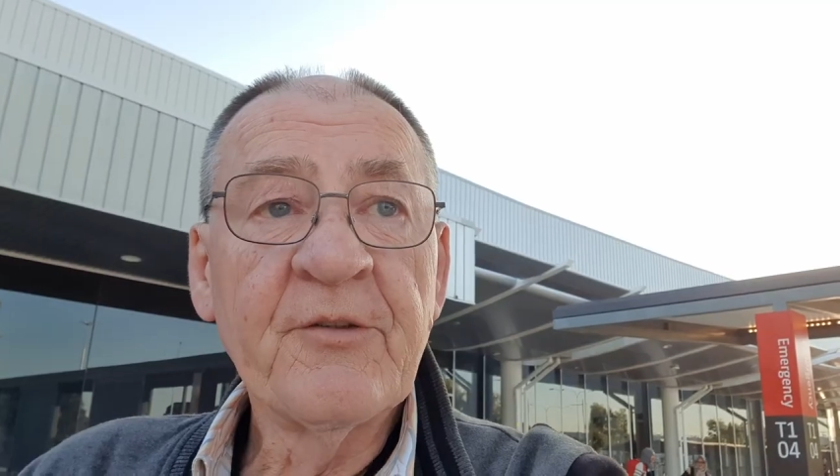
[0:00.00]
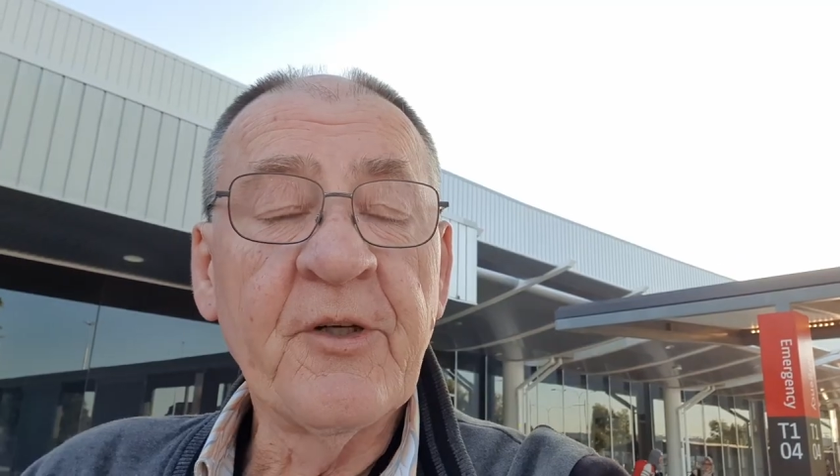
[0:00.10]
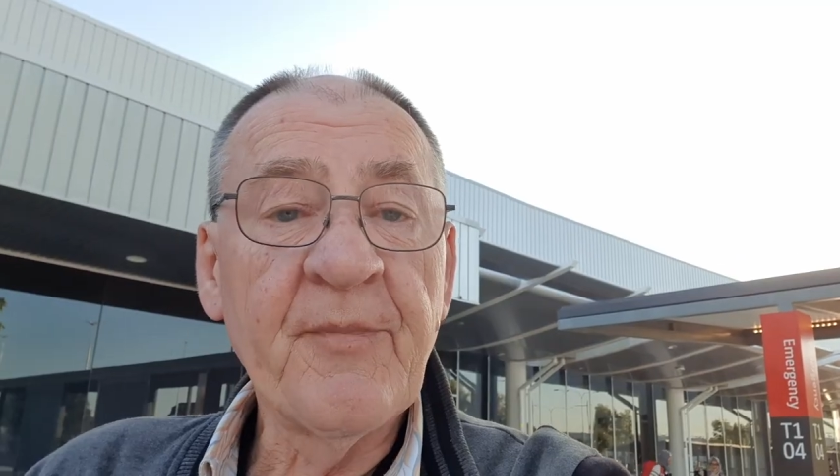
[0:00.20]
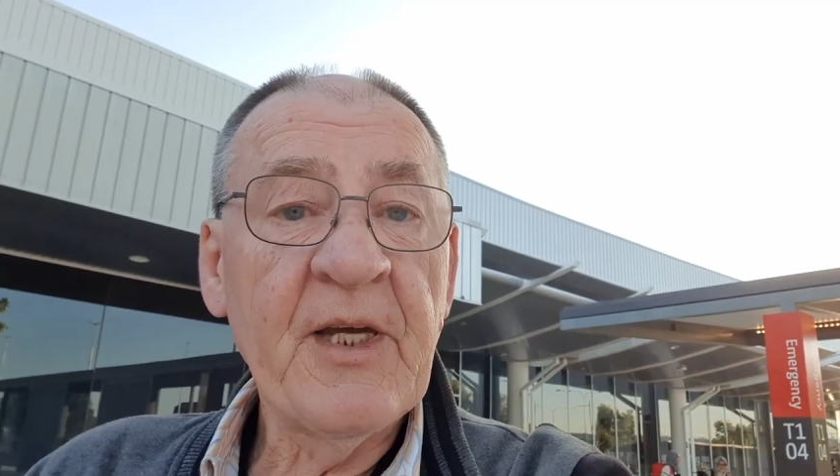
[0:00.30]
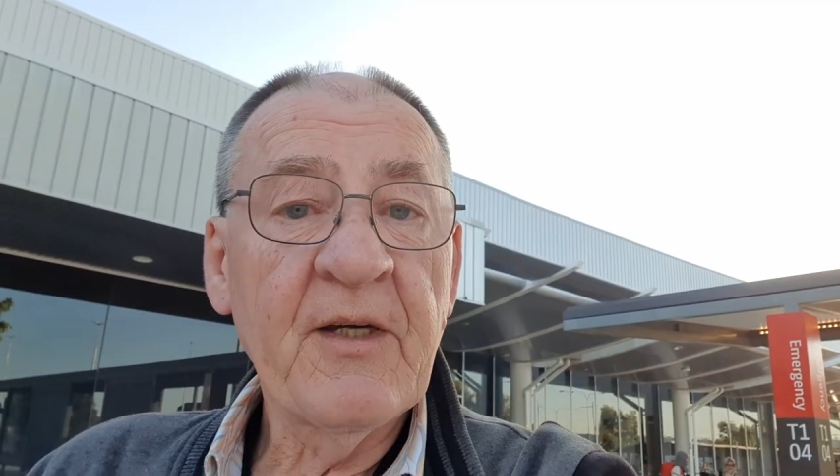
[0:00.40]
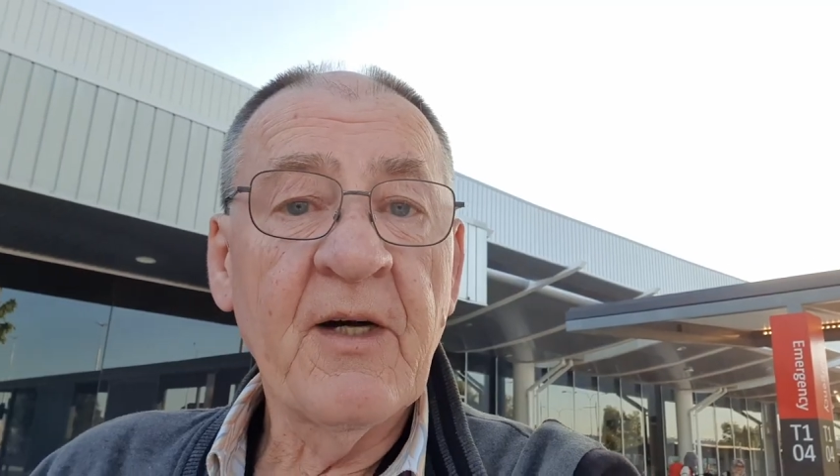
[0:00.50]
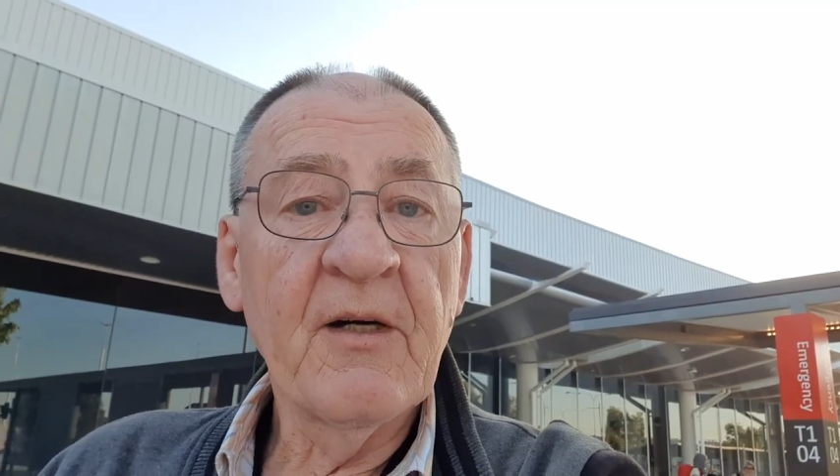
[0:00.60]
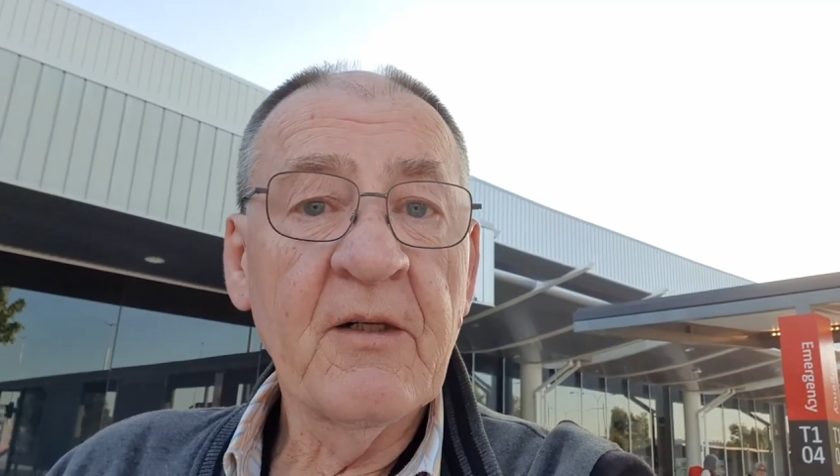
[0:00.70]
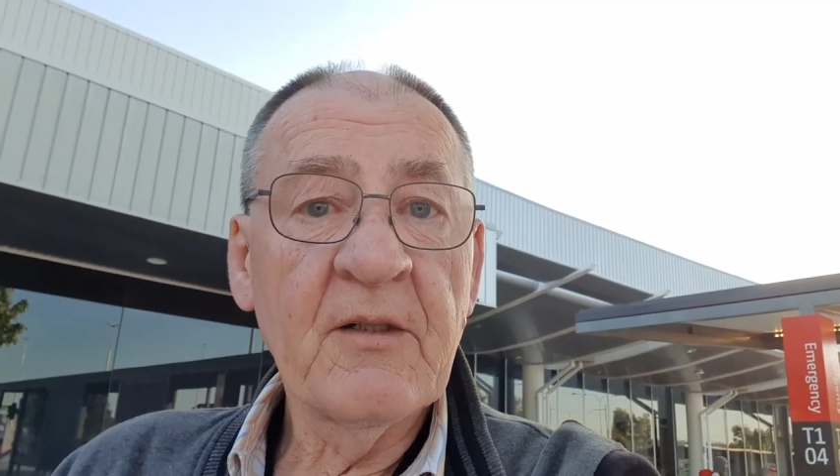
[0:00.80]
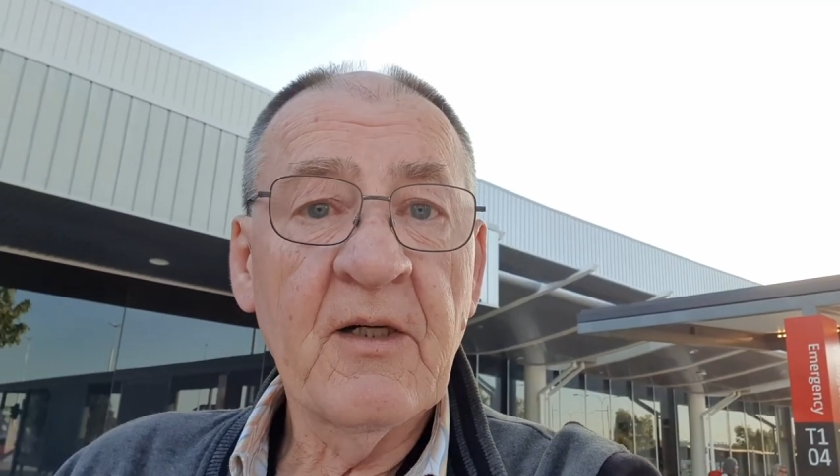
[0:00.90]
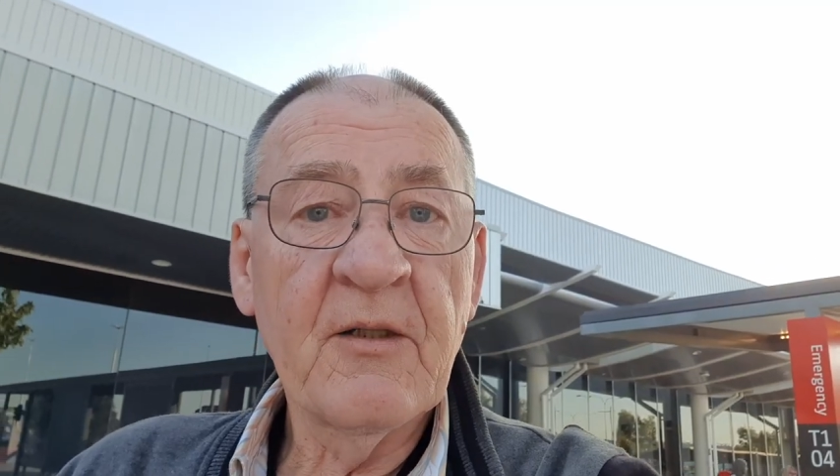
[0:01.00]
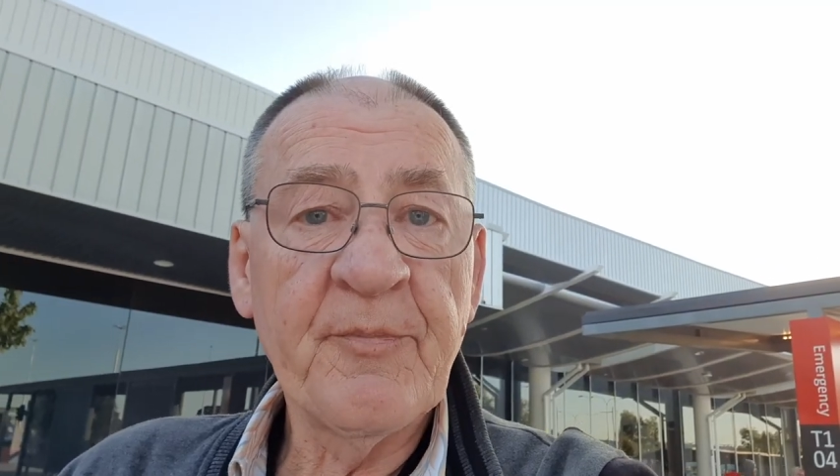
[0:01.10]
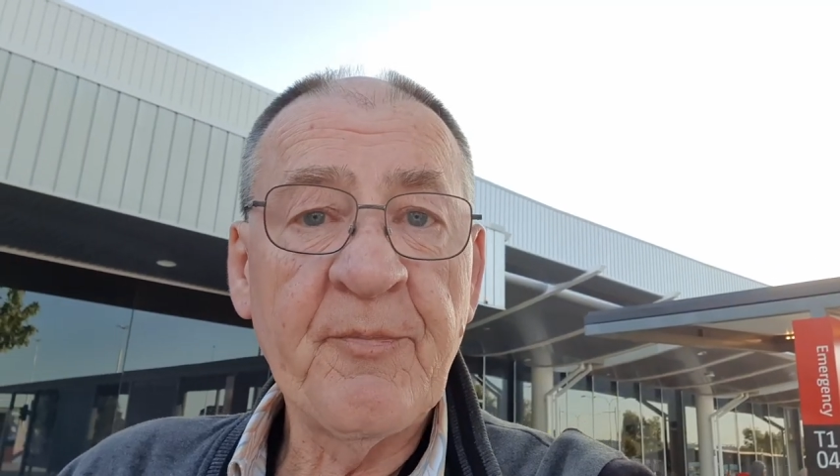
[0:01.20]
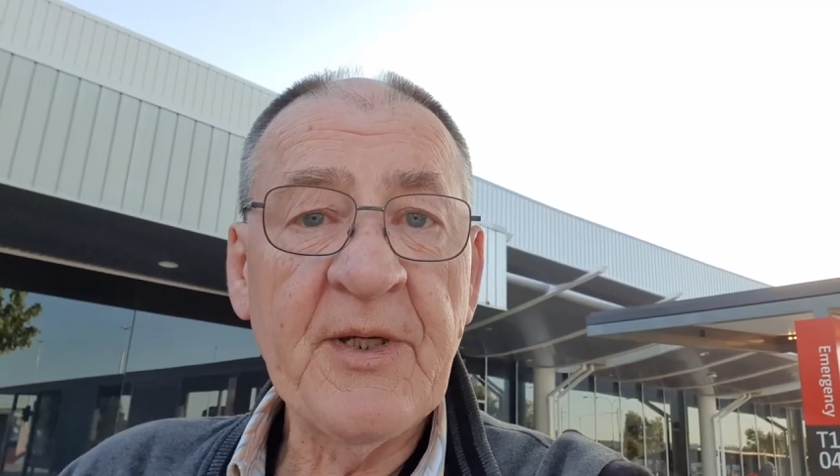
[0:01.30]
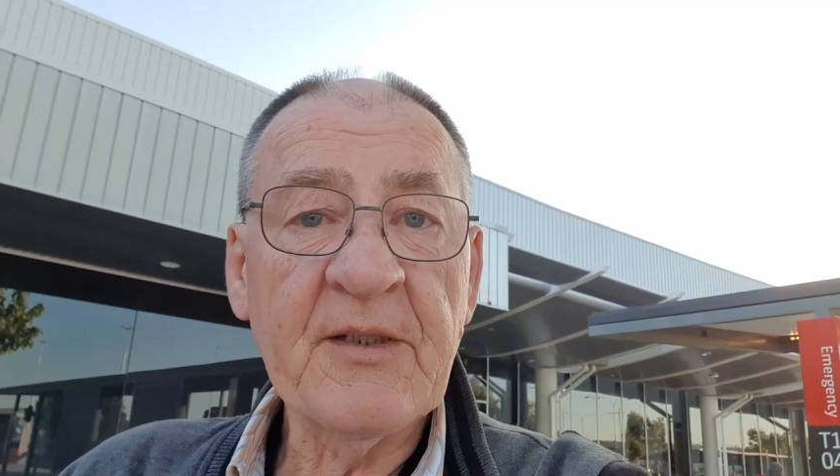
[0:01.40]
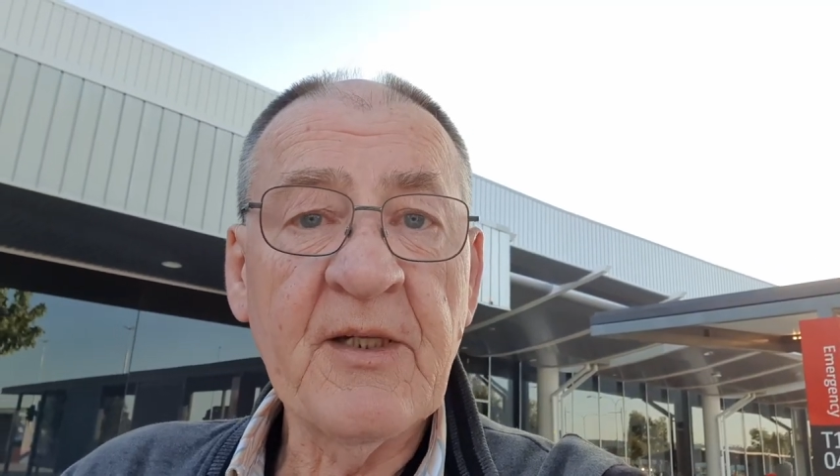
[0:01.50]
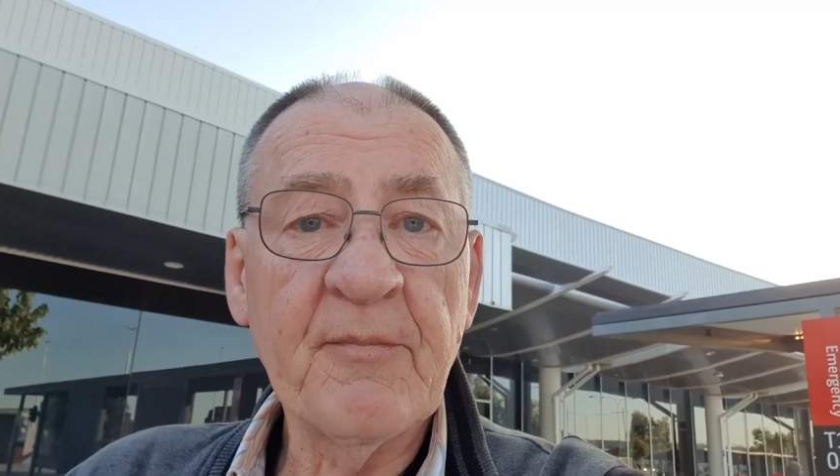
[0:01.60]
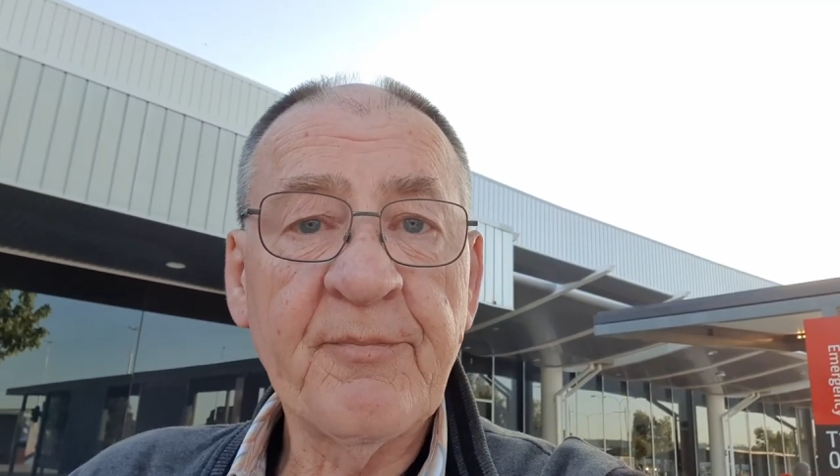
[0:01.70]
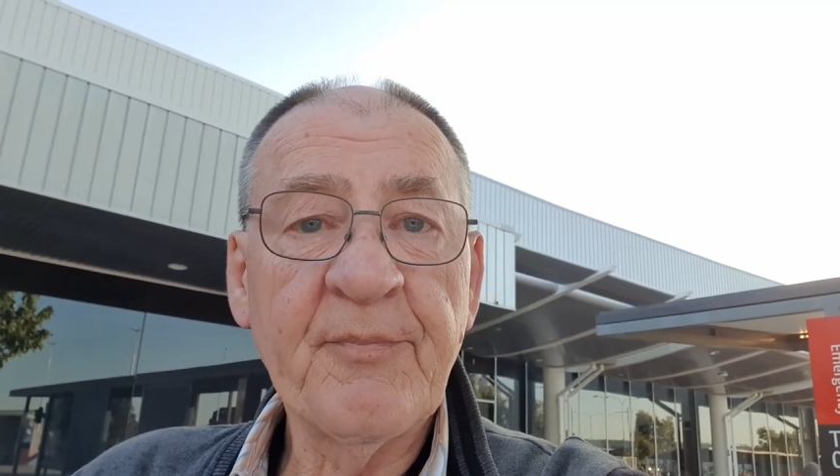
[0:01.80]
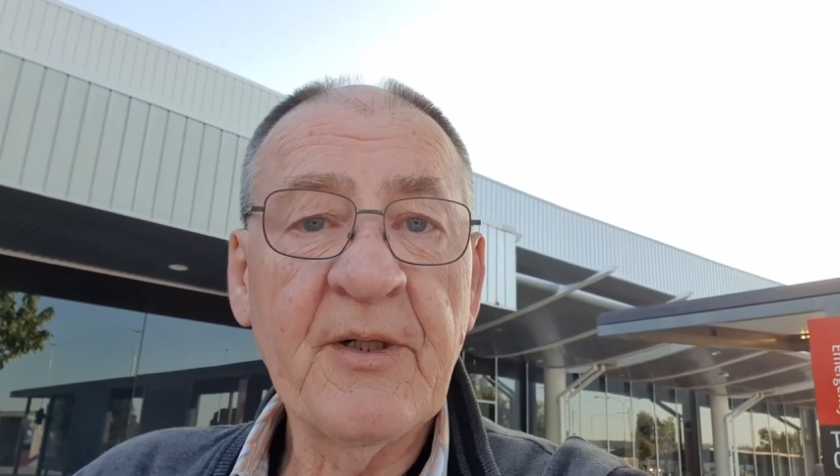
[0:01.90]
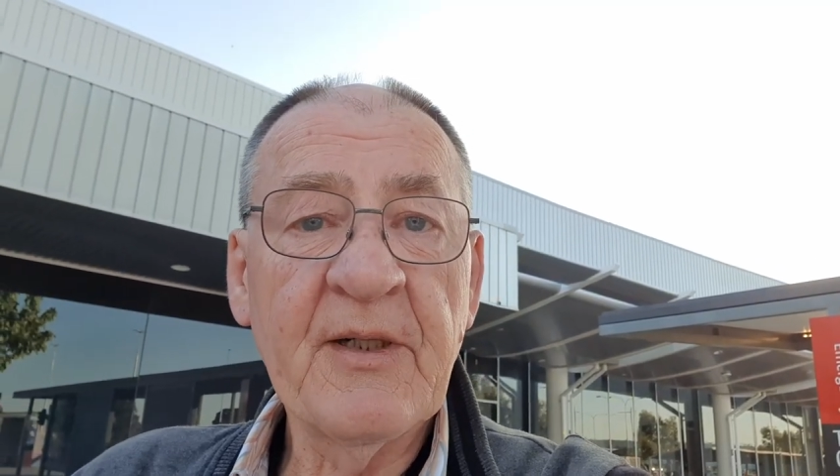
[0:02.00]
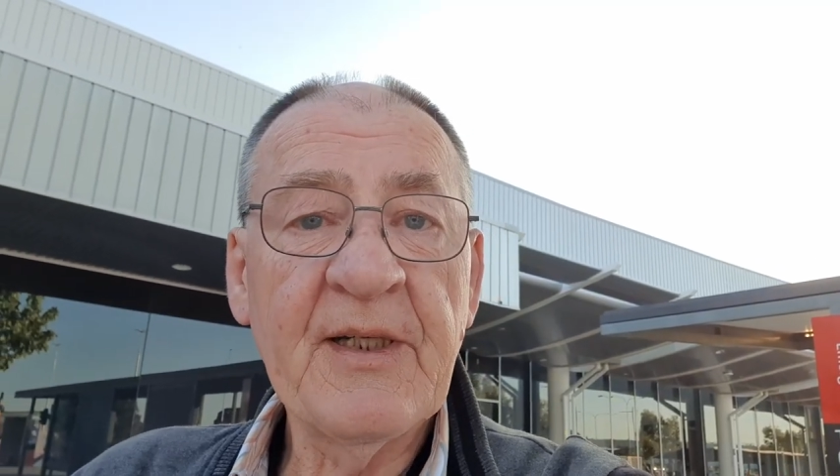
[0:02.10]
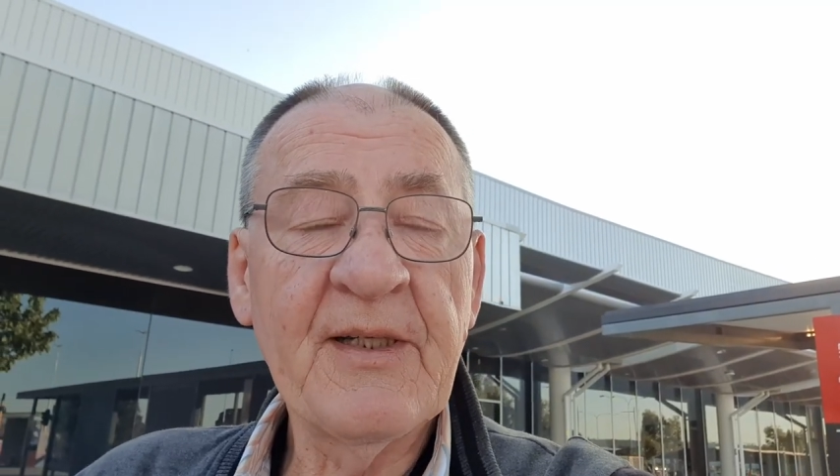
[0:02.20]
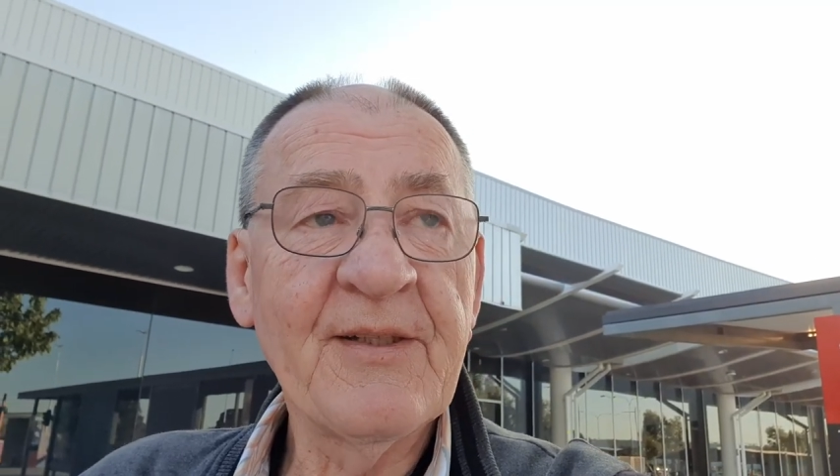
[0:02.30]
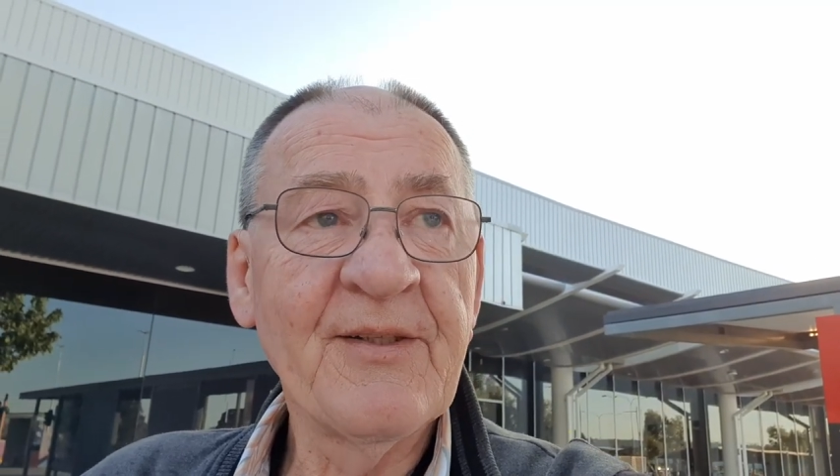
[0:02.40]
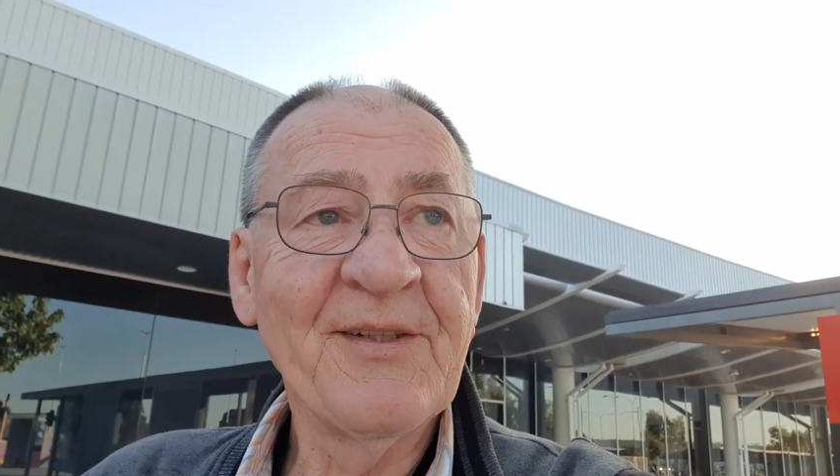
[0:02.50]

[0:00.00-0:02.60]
from there, I'll be picked up by